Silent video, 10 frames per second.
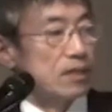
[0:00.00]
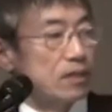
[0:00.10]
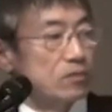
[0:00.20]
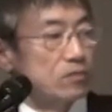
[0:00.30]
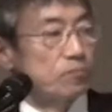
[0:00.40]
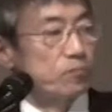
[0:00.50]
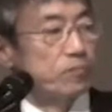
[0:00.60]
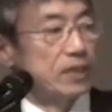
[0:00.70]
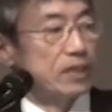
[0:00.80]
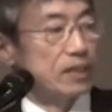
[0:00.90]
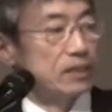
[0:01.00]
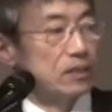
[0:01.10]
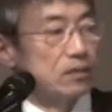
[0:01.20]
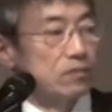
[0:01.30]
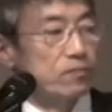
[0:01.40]
around pH
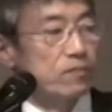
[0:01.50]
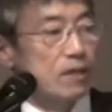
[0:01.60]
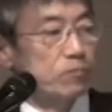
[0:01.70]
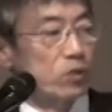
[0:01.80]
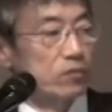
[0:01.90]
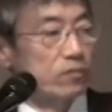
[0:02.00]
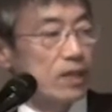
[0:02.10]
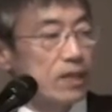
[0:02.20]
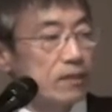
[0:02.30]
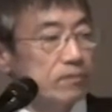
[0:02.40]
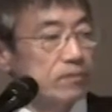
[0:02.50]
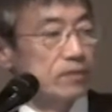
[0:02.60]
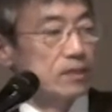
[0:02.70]
is 5.5